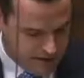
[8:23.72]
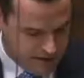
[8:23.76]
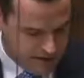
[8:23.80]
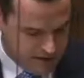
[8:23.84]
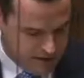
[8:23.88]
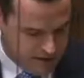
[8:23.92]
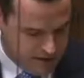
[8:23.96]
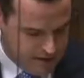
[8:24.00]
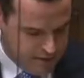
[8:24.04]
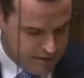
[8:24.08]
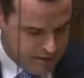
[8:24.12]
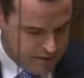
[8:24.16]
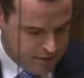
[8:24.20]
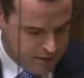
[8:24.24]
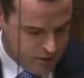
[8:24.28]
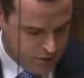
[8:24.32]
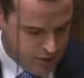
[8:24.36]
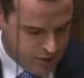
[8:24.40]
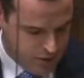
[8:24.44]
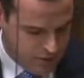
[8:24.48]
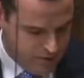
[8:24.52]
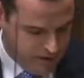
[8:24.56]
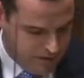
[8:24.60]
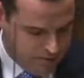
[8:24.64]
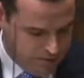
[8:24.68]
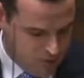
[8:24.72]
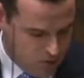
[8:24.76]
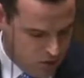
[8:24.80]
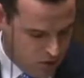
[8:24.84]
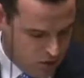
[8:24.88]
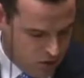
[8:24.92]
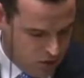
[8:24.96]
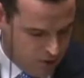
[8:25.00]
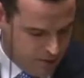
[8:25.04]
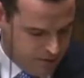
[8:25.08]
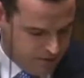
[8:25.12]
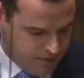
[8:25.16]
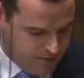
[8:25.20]
Britcliffe, Robbie
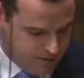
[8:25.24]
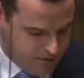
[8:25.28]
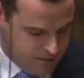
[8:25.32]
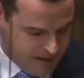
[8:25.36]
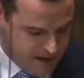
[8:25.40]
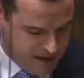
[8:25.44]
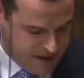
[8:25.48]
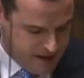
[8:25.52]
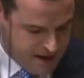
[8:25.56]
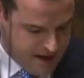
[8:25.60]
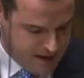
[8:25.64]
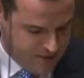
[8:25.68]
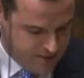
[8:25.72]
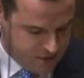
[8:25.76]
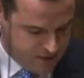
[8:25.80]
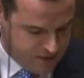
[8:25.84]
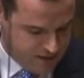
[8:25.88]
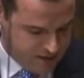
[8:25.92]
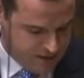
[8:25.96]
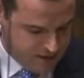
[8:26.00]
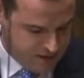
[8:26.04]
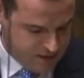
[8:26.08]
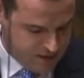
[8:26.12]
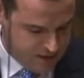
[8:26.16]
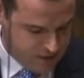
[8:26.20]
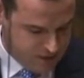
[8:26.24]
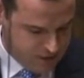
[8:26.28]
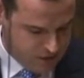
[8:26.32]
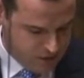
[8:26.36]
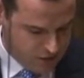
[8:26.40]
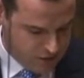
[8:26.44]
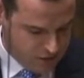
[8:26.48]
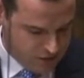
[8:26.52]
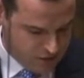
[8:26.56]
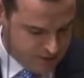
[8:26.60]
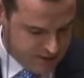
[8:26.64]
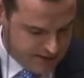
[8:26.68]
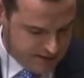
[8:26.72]
Moore, Ben Everitt,
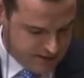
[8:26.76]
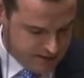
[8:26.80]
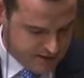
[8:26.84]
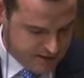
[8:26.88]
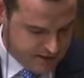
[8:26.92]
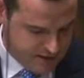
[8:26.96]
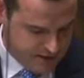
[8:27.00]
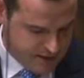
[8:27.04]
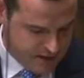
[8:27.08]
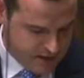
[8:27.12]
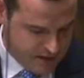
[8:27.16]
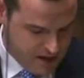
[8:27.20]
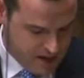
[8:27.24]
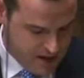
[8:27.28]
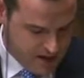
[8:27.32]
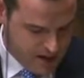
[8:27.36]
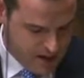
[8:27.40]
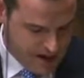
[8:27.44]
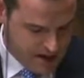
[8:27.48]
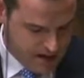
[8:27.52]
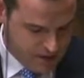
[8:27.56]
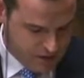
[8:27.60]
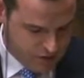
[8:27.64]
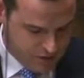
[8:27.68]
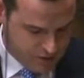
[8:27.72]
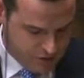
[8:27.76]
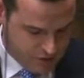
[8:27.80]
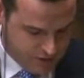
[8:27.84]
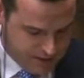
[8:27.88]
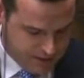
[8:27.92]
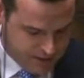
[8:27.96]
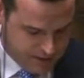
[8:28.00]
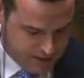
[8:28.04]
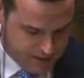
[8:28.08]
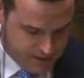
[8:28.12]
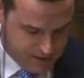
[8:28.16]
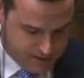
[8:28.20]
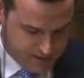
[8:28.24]
Scott Benton, Andrew
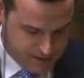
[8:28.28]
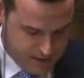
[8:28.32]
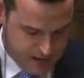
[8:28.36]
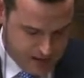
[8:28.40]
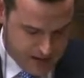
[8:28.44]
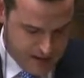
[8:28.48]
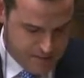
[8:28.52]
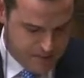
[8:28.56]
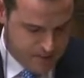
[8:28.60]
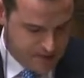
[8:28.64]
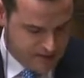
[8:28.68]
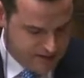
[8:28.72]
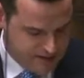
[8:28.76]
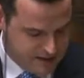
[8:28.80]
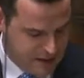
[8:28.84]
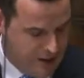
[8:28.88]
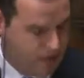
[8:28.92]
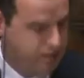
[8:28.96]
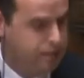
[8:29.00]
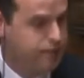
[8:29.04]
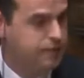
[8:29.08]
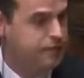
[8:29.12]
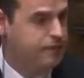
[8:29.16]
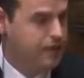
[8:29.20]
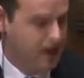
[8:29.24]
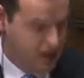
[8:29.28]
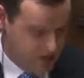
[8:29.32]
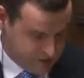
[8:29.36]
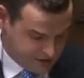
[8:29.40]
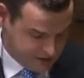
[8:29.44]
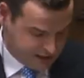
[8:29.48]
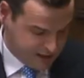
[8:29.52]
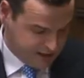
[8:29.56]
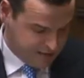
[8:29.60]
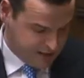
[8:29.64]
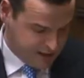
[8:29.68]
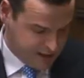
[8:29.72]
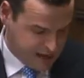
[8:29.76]
Griffith and myself, uh,
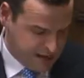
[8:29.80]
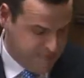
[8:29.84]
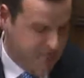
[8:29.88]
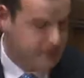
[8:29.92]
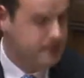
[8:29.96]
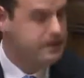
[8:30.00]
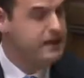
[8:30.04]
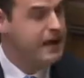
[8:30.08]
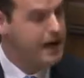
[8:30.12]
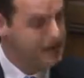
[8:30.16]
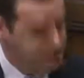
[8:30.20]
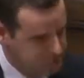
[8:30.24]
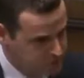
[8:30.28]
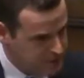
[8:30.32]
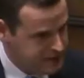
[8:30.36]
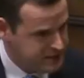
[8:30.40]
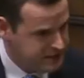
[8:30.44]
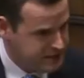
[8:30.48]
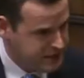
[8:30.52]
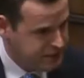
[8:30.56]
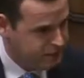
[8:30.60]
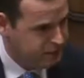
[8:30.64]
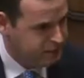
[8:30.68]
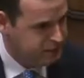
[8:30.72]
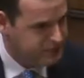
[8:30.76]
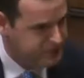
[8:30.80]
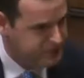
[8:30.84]
Stephen Hammond and myself,